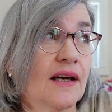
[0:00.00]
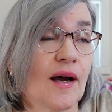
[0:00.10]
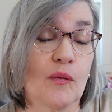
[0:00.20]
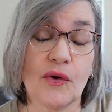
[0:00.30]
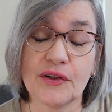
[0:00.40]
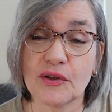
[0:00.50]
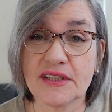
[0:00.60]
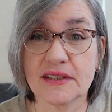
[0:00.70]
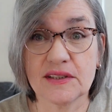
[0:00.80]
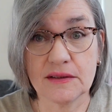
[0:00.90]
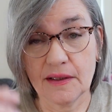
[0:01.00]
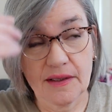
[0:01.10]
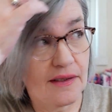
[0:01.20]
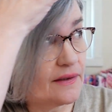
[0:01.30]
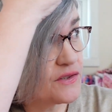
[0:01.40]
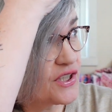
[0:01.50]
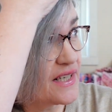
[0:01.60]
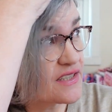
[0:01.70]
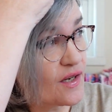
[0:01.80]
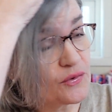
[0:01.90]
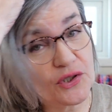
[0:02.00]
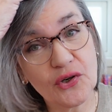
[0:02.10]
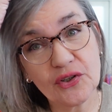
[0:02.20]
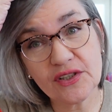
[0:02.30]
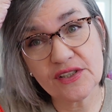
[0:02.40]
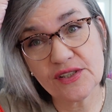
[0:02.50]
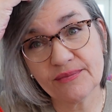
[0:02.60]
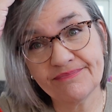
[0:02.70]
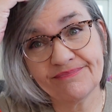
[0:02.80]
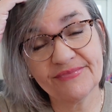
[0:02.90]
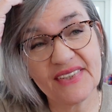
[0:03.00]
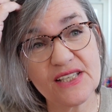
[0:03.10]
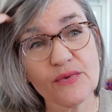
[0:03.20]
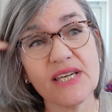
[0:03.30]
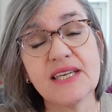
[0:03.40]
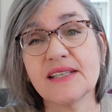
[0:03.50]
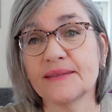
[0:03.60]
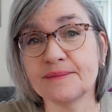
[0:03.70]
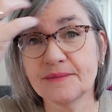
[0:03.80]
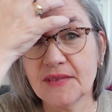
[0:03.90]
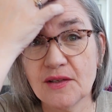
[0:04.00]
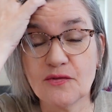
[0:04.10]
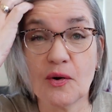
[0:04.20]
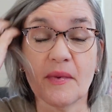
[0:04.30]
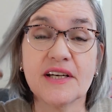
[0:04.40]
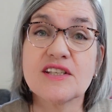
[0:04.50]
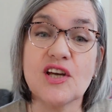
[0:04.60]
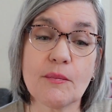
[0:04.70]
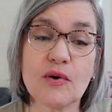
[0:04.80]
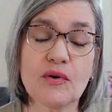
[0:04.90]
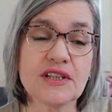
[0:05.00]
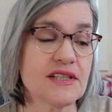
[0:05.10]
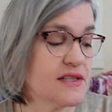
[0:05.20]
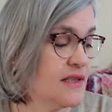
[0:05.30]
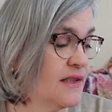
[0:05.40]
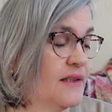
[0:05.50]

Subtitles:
I'm going to change out the curtains this week for my summer ones,